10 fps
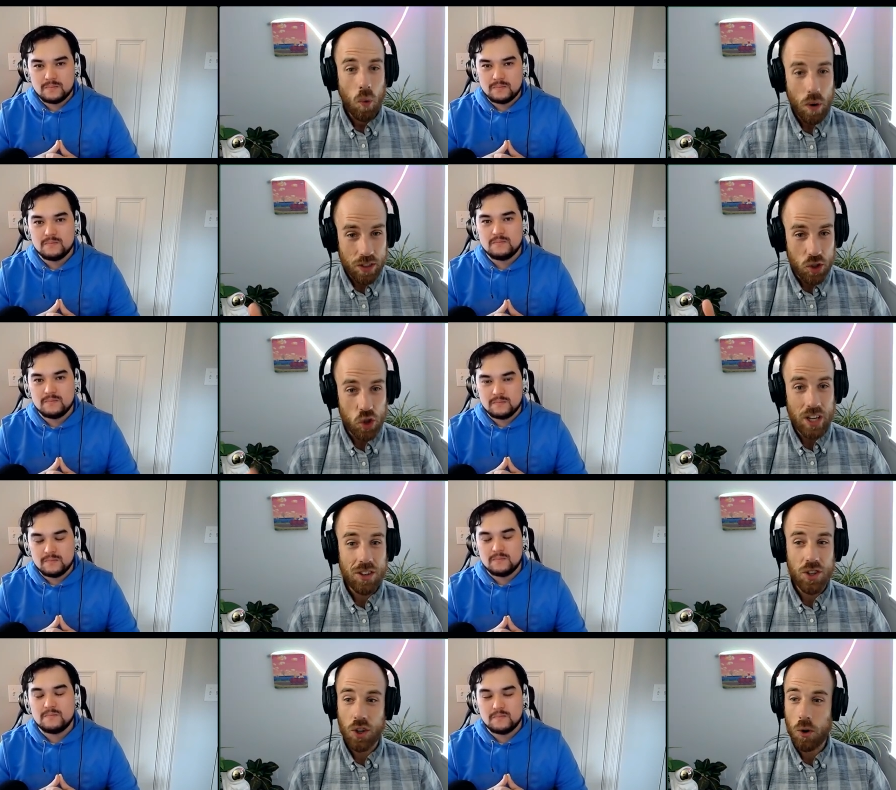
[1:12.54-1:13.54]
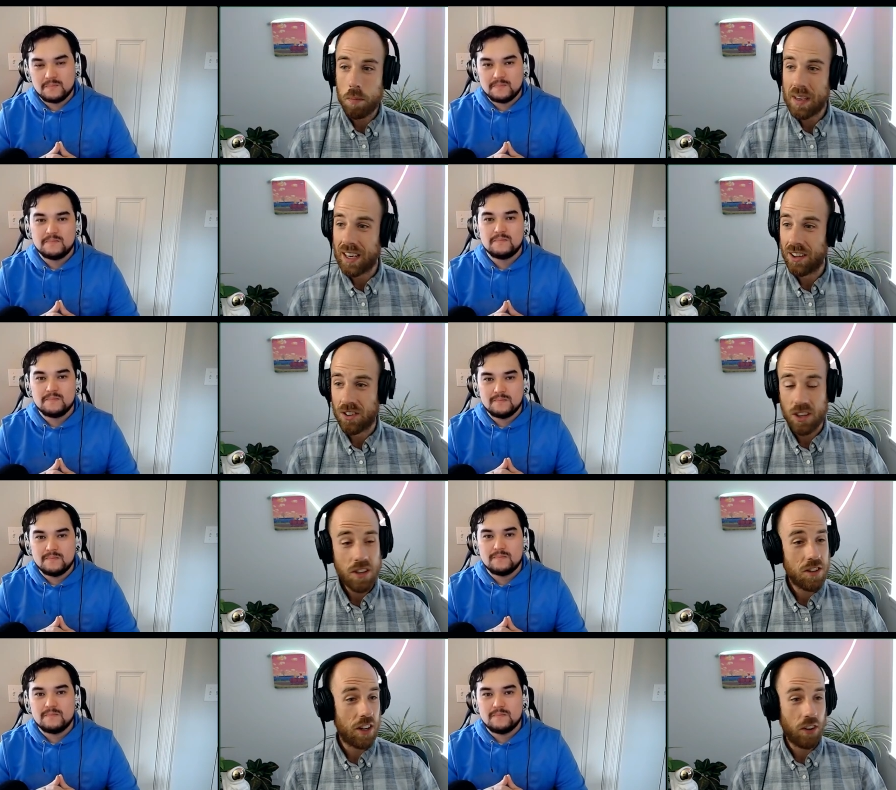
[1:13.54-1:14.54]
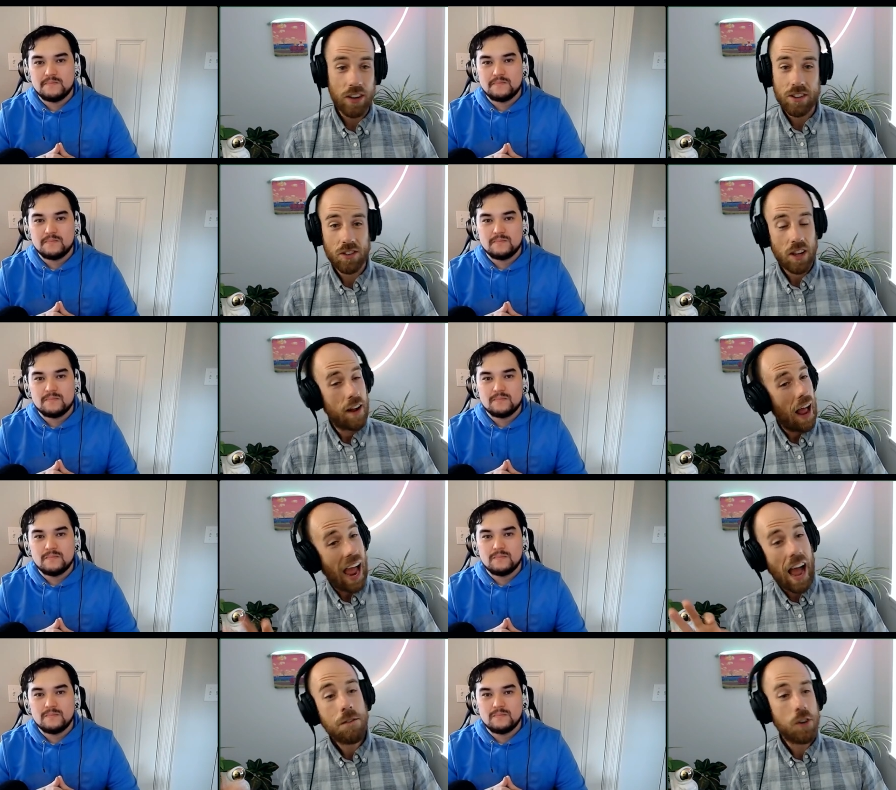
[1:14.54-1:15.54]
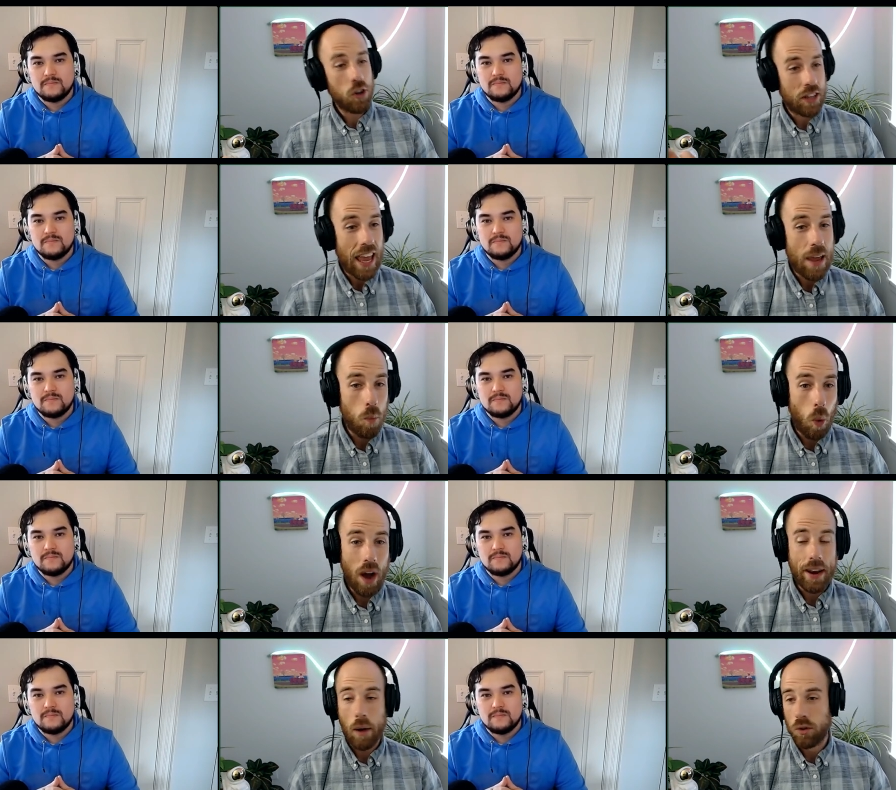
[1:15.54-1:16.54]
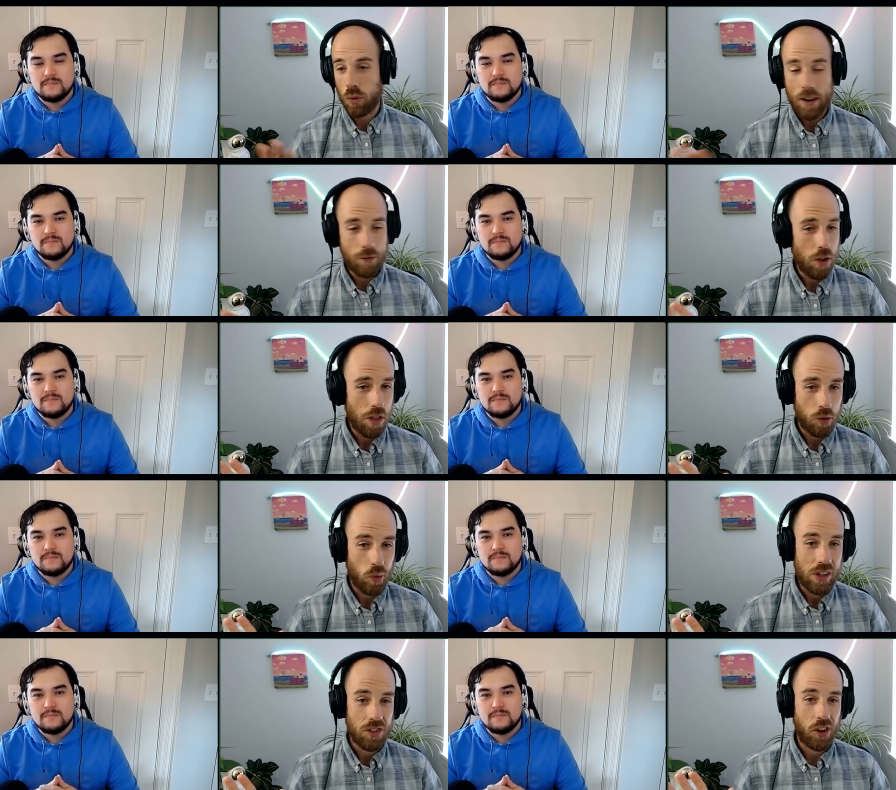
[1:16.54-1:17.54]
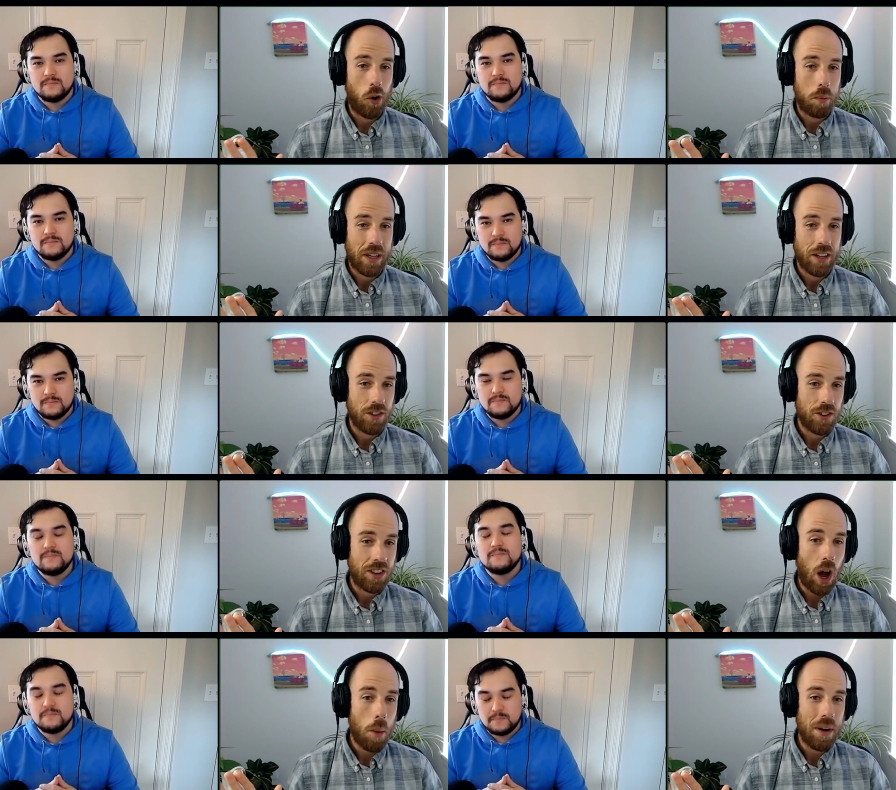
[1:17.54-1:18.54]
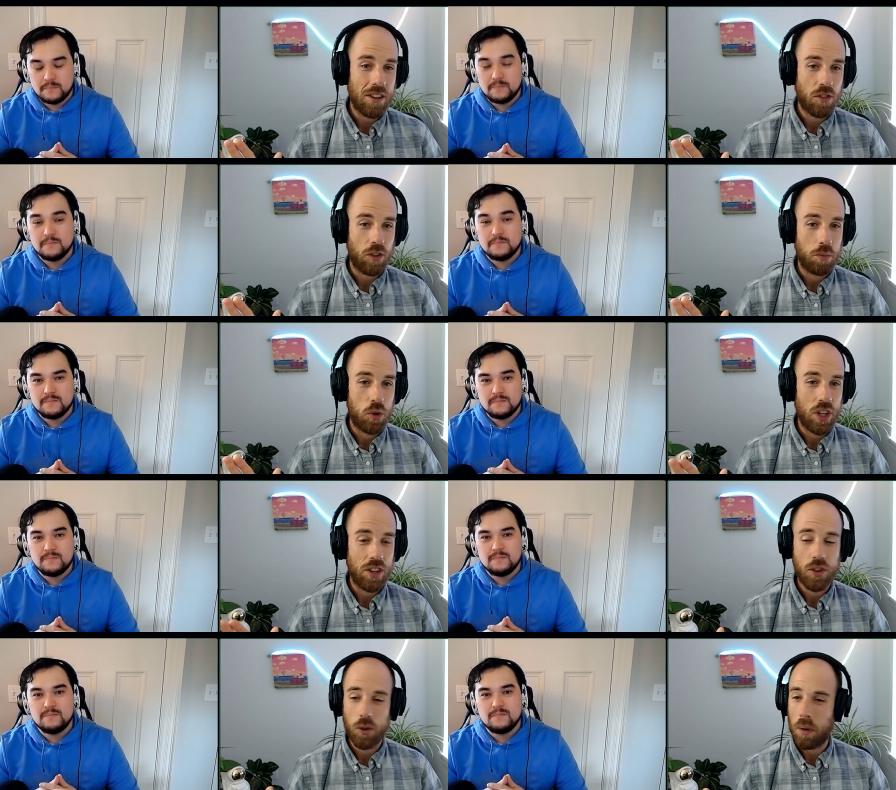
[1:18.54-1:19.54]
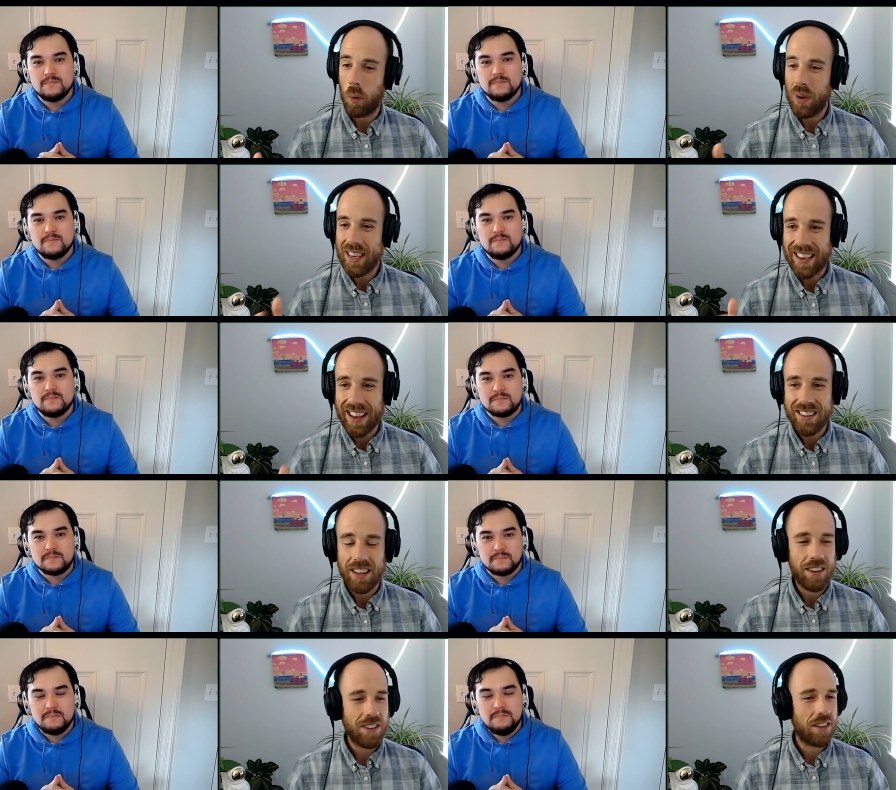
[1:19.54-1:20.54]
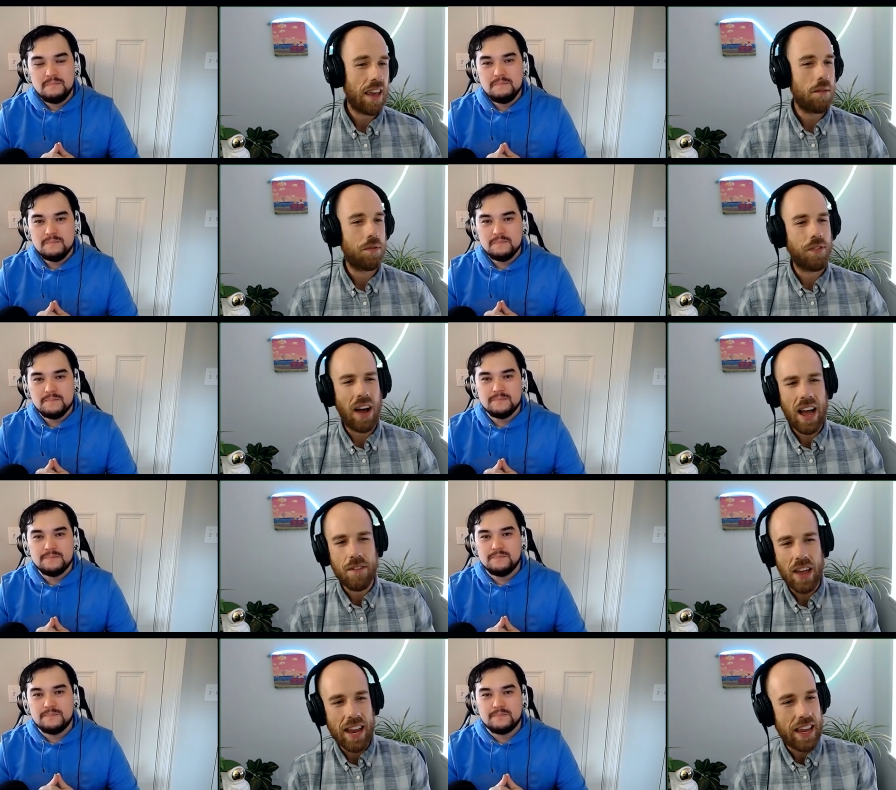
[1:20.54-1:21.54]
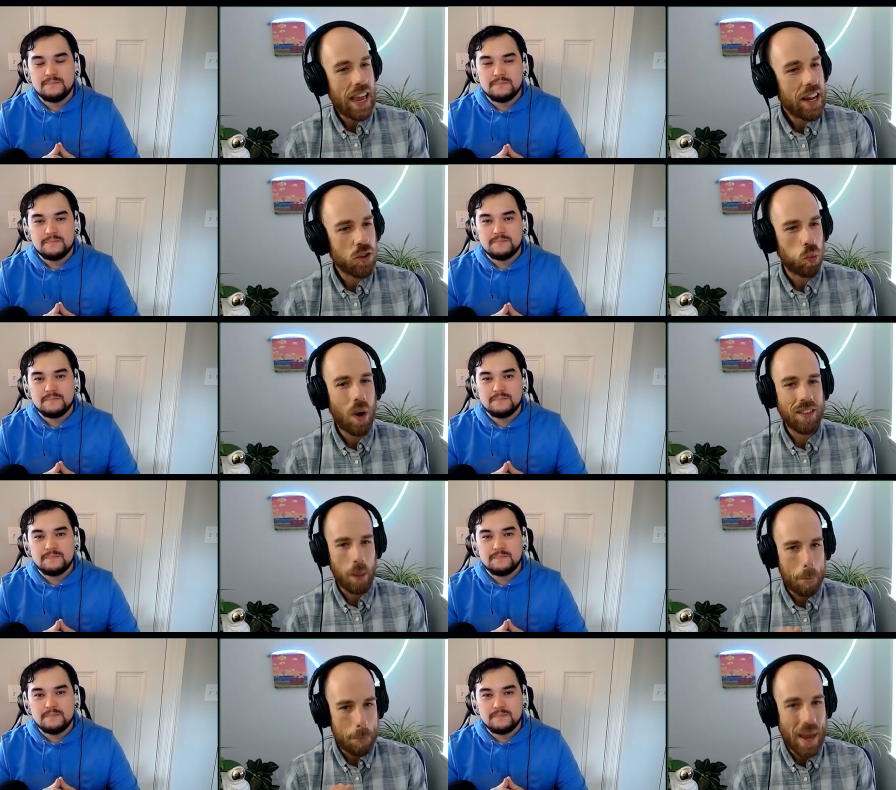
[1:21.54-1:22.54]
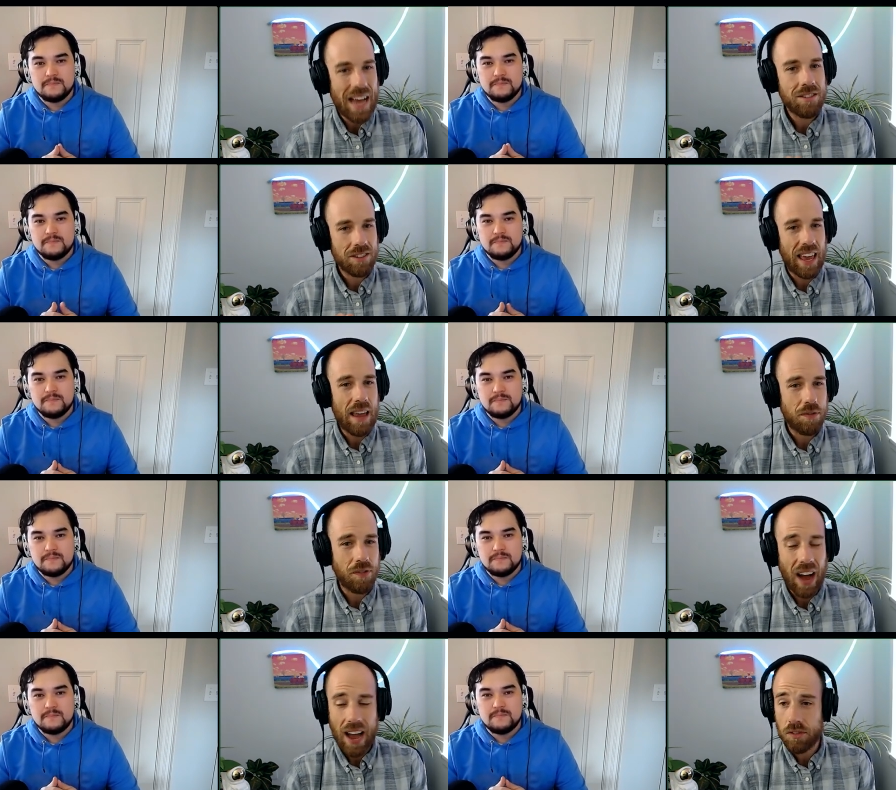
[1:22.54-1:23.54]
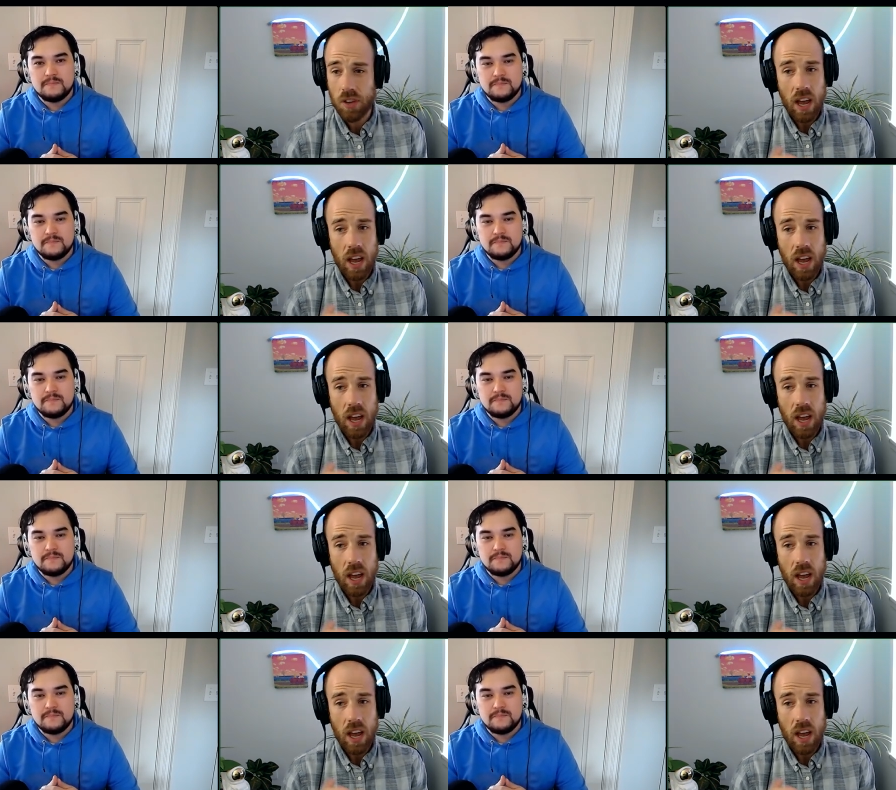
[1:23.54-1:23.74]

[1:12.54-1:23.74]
Speaker 1: with G2 because this series, after game one, I was ready for the 3 0 because it's dominance from G2. But we get to this game five, and it is one of the best game fives